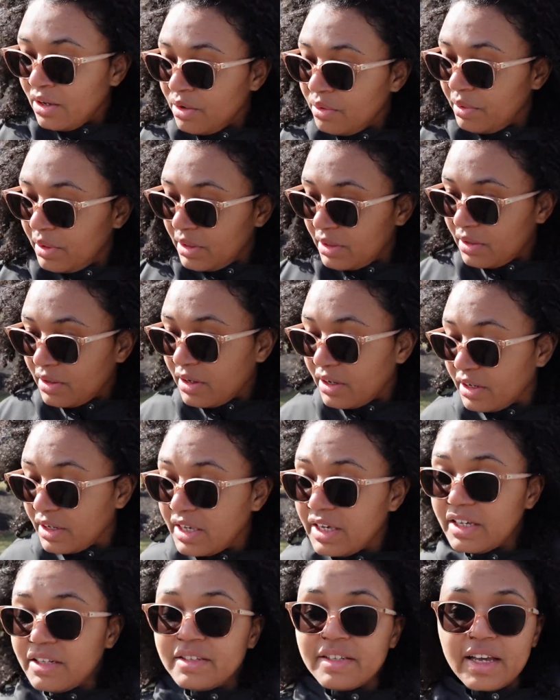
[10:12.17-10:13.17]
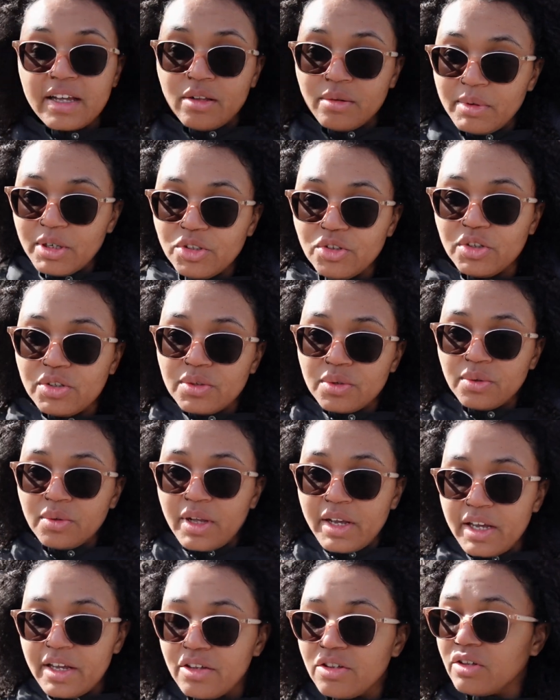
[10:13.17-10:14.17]
with kids elementary school
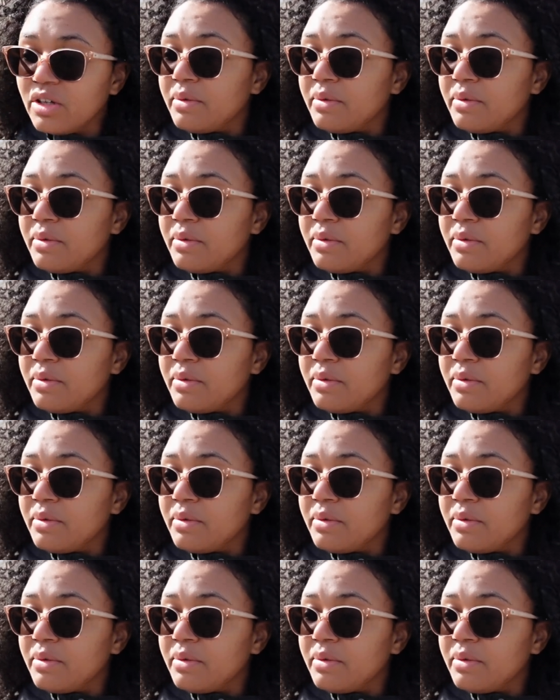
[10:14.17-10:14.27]
age,